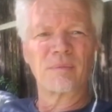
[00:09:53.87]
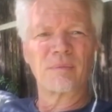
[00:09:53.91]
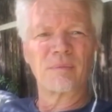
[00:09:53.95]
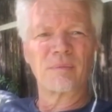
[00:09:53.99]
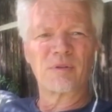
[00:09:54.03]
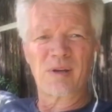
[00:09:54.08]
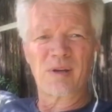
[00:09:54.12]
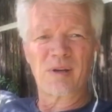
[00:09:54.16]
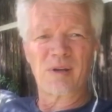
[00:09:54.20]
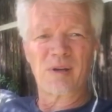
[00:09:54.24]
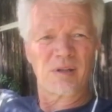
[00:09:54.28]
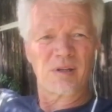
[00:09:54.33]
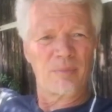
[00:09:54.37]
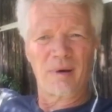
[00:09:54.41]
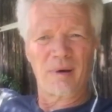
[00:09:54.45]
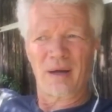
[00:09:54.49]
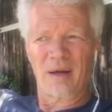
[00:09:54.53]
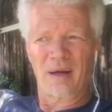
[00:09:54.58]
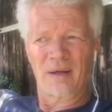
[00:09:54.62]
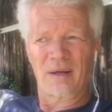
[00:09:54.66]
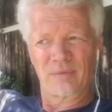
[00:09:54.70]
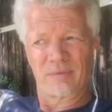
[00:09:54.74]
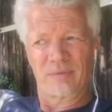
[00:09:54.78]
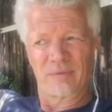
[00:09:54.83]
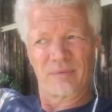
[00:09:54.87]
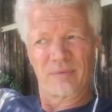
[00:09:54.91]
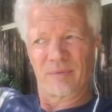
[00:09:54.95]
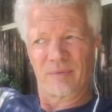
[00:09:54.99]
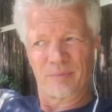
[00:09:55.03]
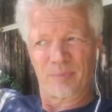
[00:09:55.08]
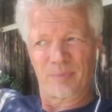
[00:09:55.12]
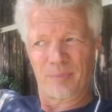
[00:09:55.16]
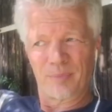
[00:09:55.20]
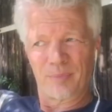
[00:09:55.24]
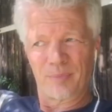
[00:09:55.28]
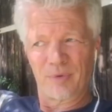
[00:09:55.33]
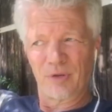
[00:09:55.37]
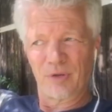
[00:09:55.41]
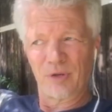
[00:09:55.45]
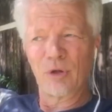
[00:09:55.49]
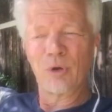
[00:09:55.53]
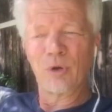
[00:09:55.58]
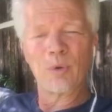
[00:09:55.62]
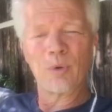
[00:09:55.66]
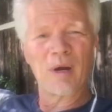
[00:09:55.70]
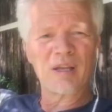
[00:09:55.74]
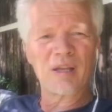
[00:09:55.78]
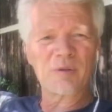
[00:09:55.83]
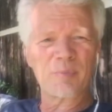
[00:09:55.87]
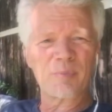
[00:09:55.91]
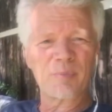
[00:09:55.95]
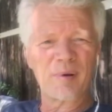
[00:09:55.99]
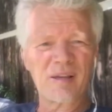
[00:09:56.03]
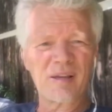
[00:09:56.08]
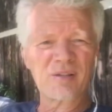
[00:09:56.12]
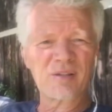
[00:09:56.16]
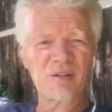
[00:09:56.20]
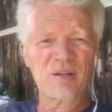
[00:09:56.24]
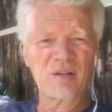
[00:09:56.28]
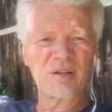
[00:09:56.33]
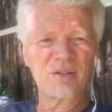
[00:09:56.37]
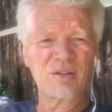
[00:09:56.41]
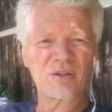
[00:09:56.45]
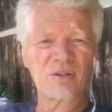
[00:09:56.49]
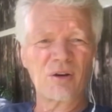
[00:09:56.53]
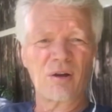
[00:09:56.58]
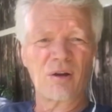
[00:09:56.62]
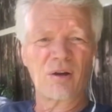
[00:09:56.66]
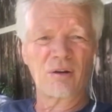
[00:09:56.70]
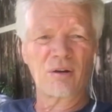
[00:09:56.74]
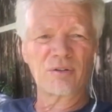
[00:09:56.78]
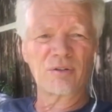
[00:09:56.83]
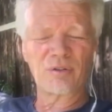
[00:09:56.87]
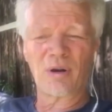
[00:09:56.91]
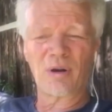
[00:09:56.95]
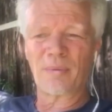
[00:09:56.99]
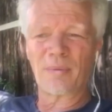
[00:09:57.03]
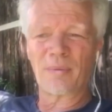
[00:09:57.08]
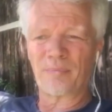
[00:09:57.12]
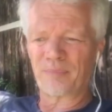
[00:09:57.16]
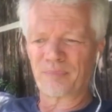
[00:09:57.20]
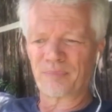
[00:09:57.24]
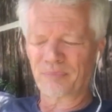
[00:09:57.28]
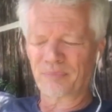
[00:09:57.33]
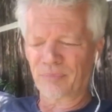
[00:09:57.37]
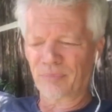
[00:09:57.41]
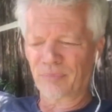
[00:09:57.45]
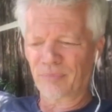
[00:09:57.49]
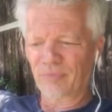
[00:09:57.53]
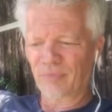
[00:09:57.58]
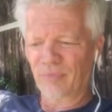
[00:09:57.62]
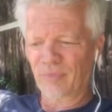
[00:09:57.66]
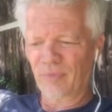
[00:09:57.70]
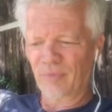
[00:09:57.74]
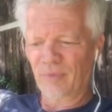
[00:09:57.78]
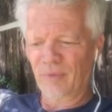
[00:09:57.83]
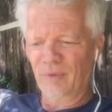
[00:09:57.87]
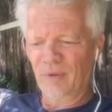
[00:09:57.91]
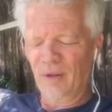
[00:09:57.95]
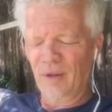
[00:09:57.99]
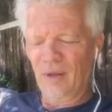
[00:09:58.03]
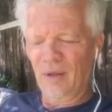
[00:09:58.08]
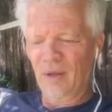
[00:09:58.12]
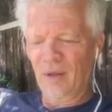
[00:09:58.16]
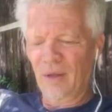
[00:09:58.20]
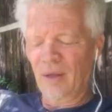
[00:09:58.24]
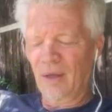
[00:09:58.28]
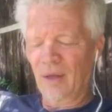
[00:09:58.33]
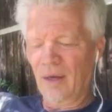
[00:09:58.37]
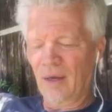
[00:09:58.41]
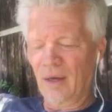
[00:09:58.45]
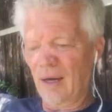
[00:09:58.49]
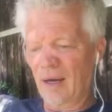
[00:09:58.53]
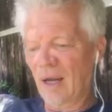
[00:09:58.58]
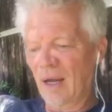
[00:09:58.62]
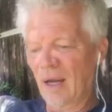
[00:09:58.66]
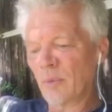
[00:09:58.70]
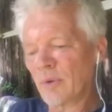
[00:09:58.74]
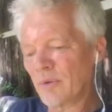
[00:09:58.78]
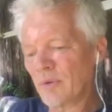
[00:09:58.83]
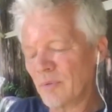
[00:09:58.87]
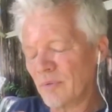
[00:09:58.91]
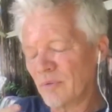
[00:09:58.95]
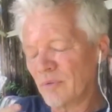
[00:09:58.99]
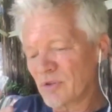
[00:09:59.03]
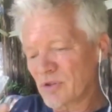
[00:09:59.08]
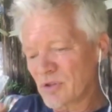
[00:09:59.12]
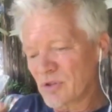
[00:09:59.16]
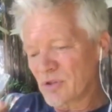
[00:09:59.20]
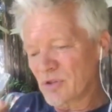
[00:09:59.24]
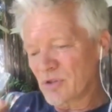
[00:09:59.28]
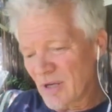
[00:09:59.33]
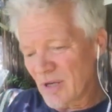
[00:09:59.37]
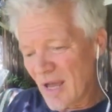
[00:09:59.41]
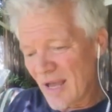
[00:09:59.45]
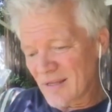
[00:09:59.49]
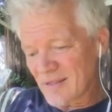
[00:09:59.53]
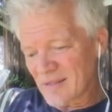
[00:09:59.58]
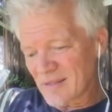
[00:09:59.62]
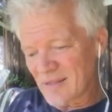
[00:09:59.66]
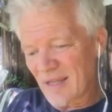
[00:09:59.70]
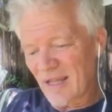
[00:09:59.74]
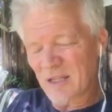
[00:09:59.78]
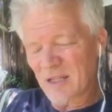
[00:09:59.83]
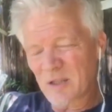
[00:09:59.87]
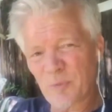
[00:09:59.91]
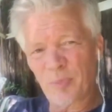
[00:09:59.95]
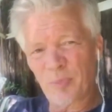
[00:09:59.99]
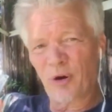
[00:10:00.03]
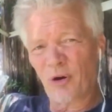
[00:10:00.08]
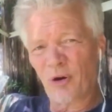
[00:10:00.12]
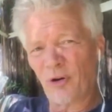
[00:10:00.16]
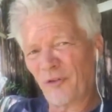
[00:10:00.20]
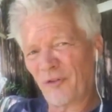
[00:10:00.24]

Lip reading: especially by U.S. President Donald Trump. I would suggest that's